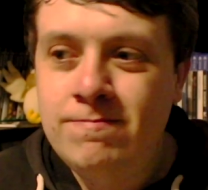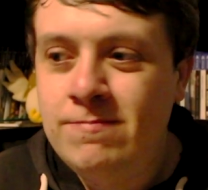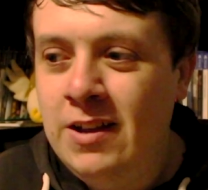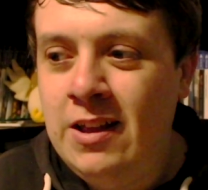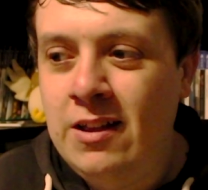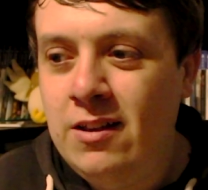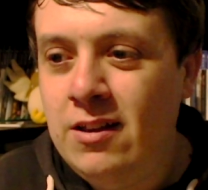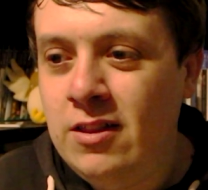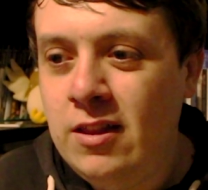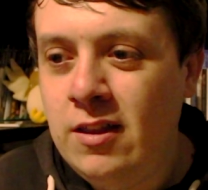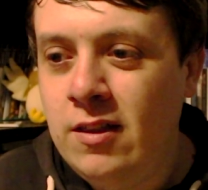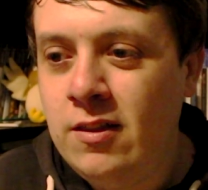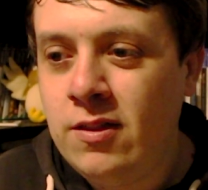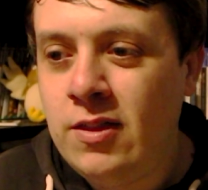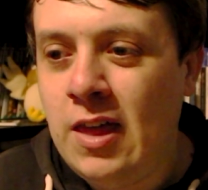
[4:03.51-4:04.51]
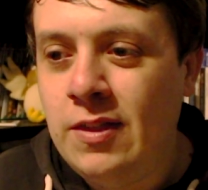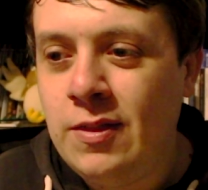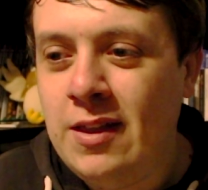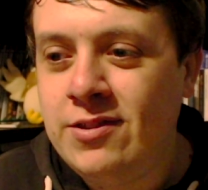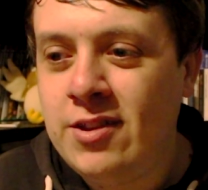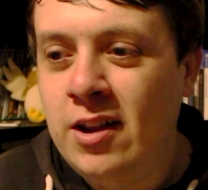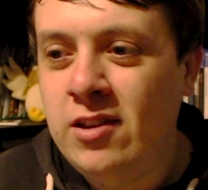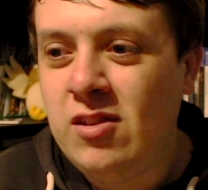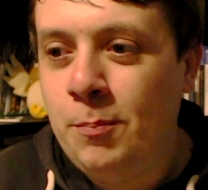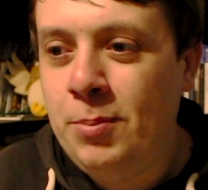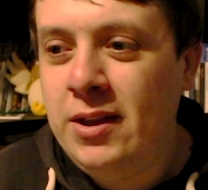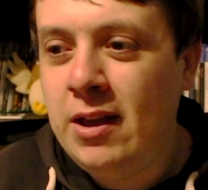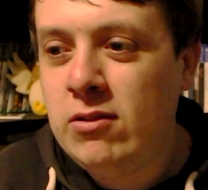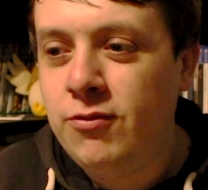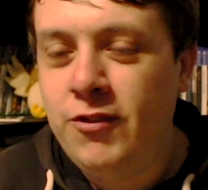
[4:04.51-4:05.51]
They said it's a
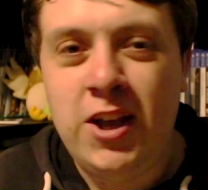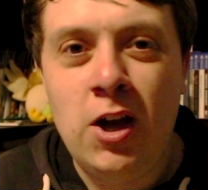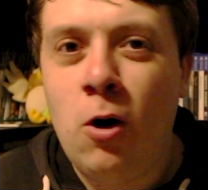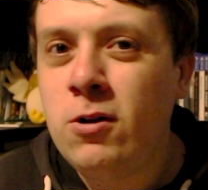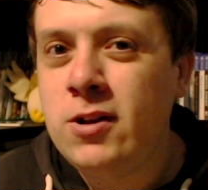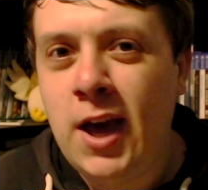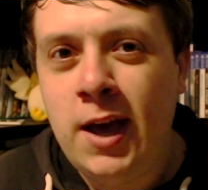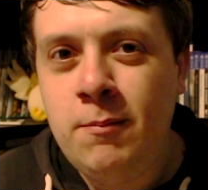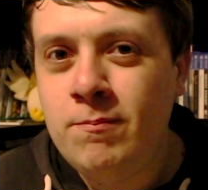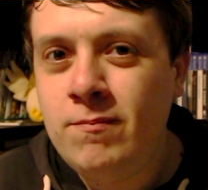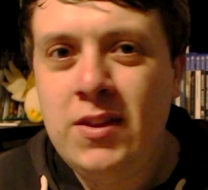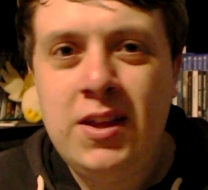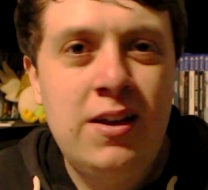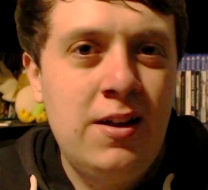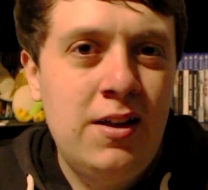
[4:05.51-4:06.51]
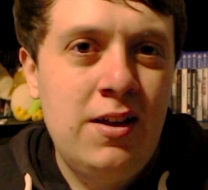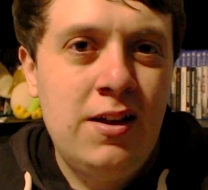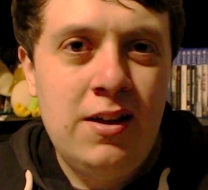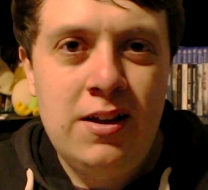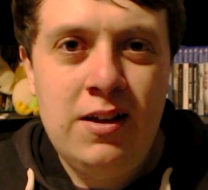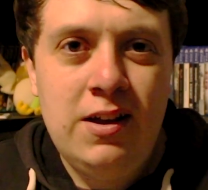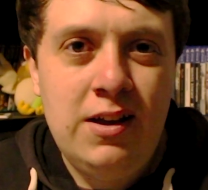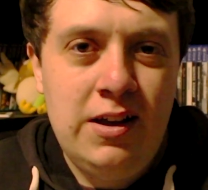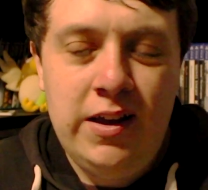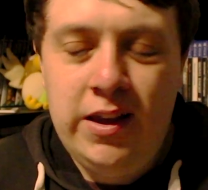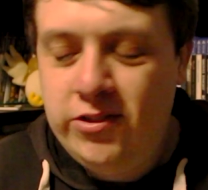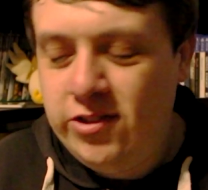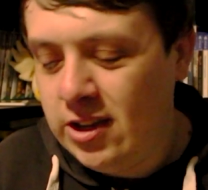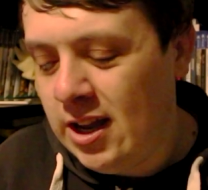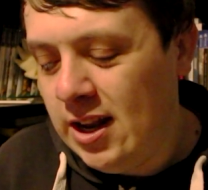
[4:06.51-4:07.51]
PSVR game.
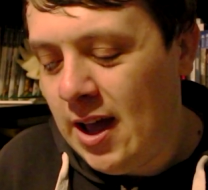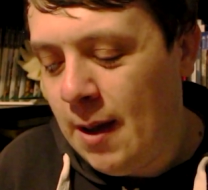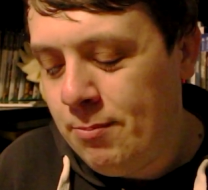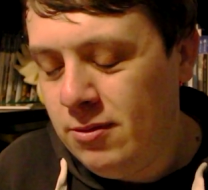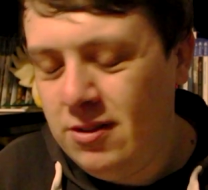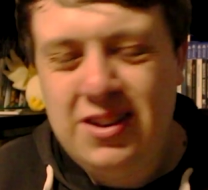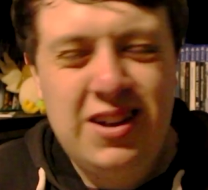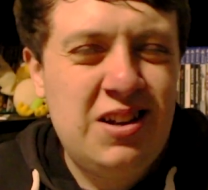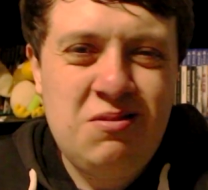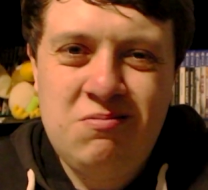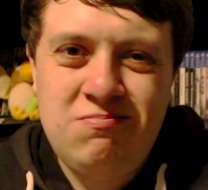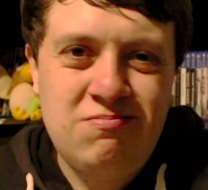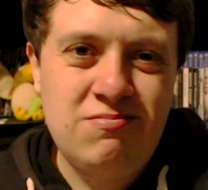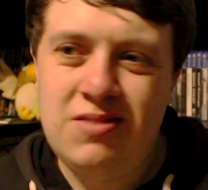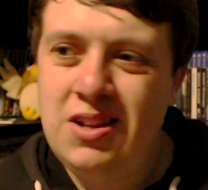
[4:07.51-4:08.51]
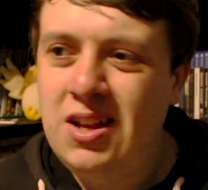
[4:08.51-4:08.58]
Is it going to happen?